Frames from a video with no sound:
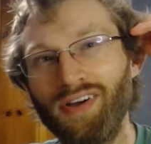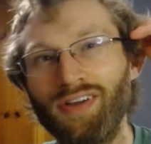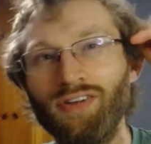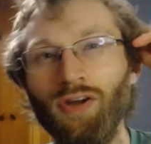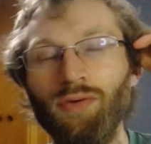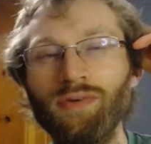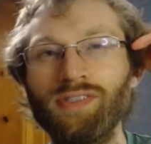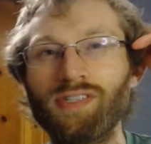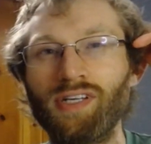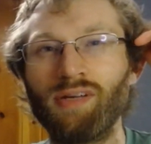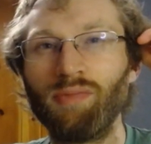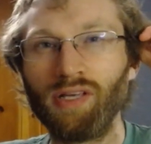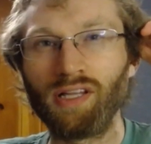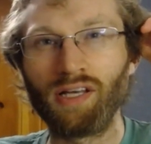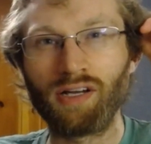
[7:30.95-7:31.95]
No one's going to
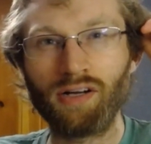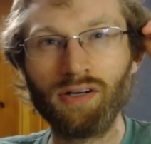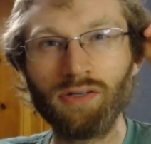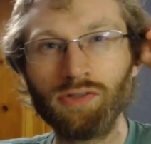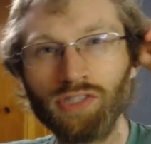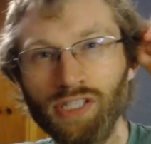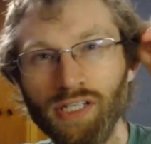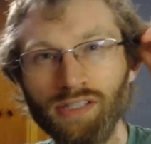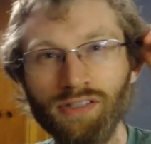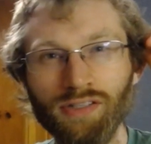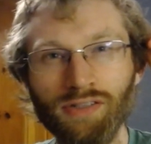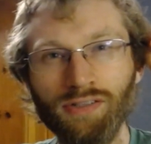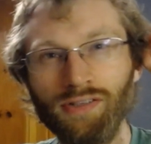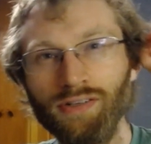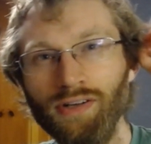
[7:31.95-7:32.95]
be like, oh shit,
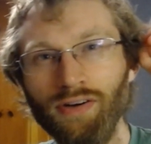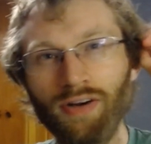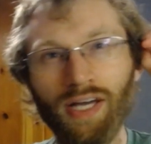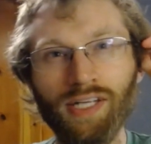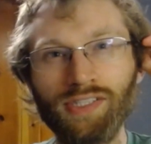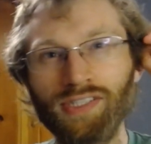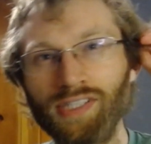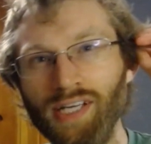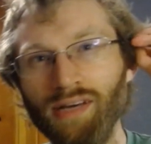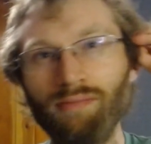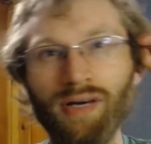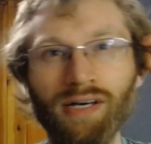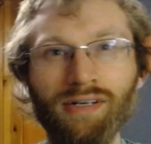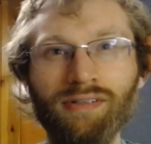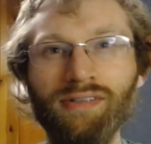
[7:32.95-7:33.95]
dude, you know
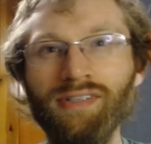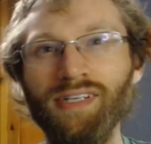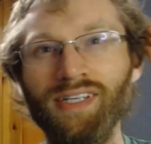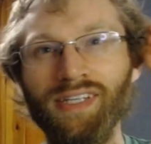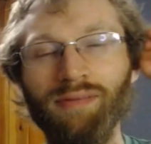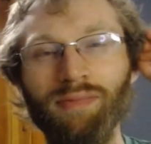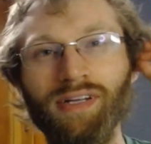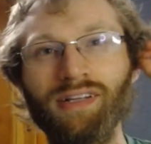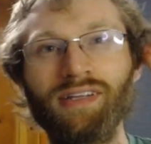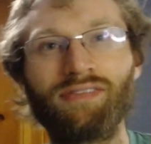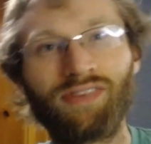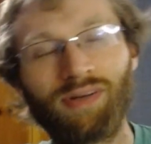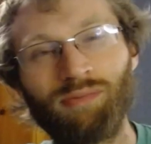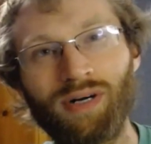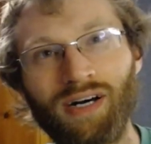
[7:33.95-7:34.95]
HTML? In the middle
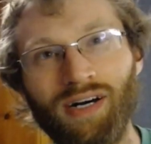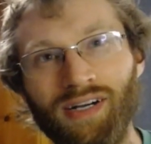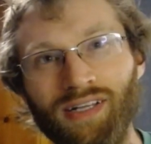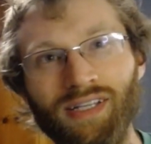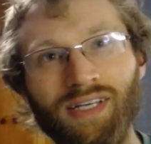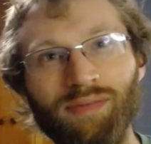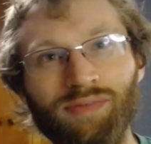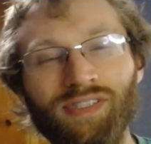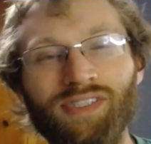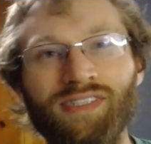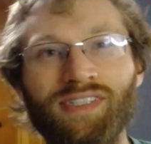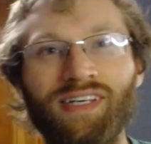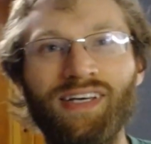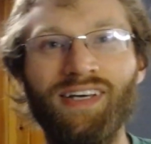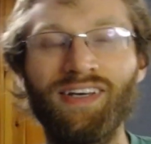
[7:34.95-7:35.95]
of an
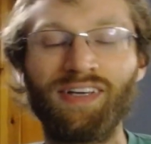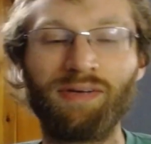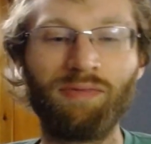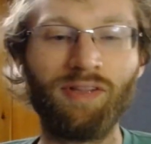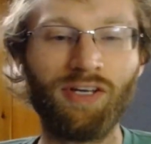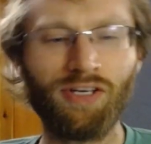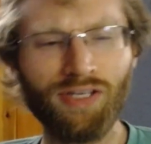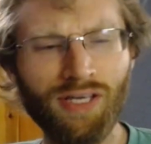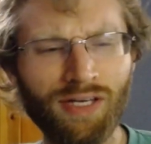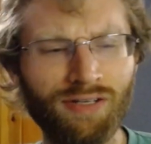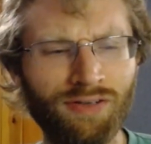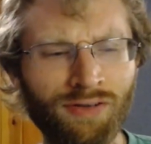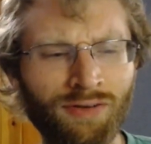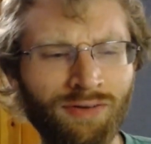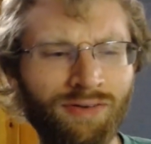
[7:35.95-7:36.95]
apocalypse. And we're like, yeah,
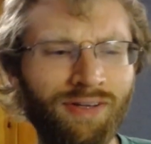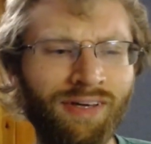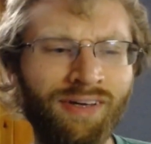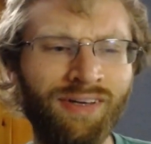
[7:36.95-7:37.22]
dude.